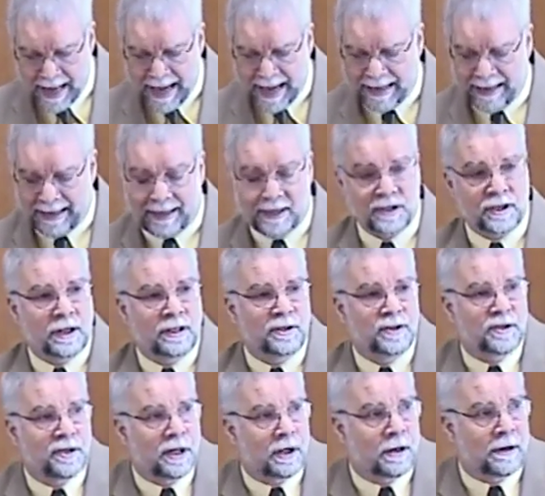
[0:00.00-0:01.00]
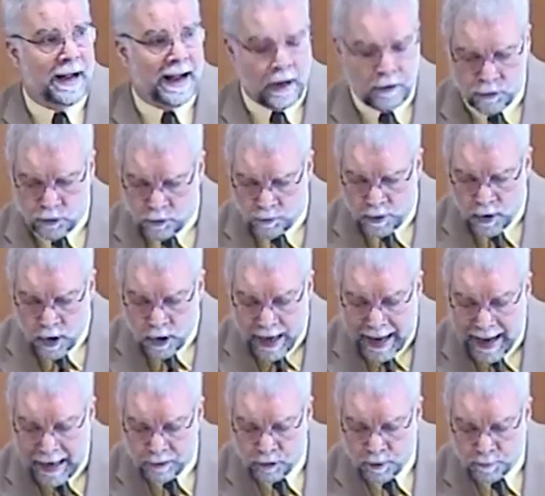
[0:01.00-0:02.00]
and let us consider how
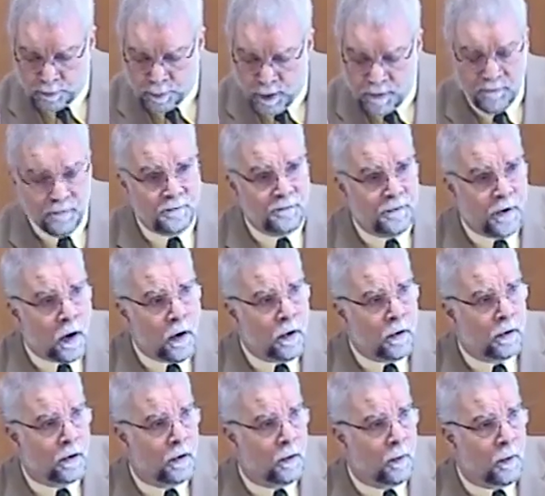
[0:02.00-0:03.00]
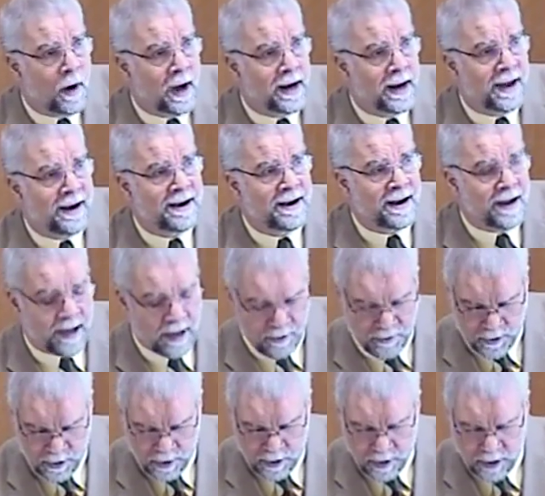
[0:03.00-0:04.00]
to provoke one
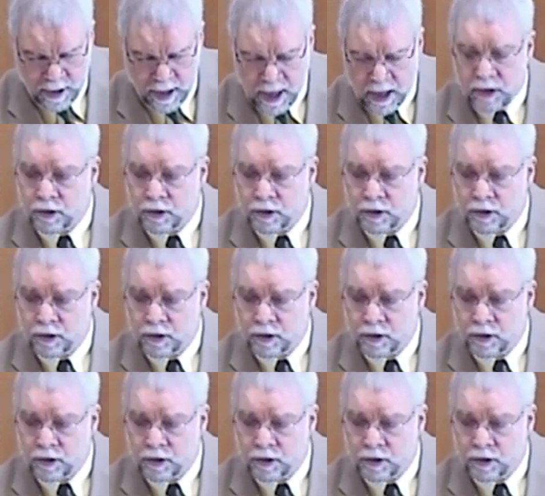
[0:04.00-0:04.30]
another